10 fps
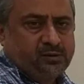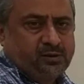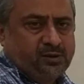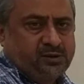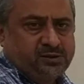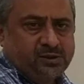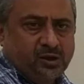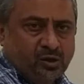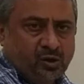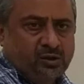it is
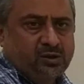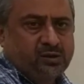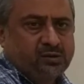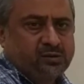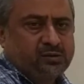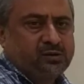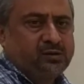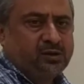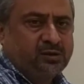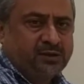not
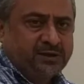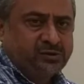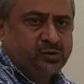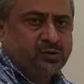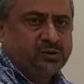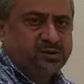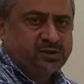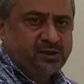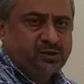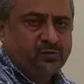a natural
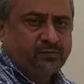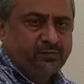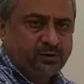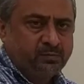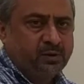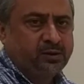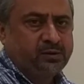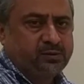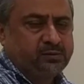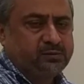state of
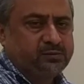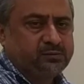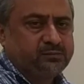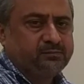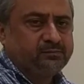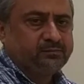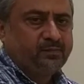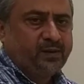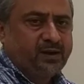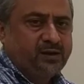demand.
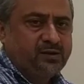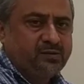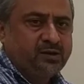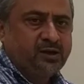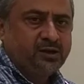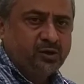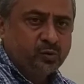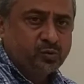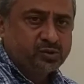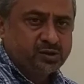It is an
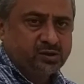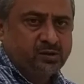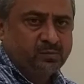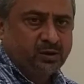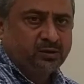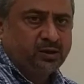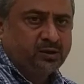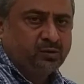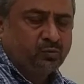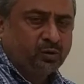induced demand, that
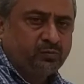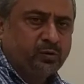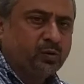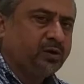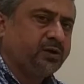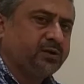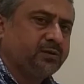is what we call it.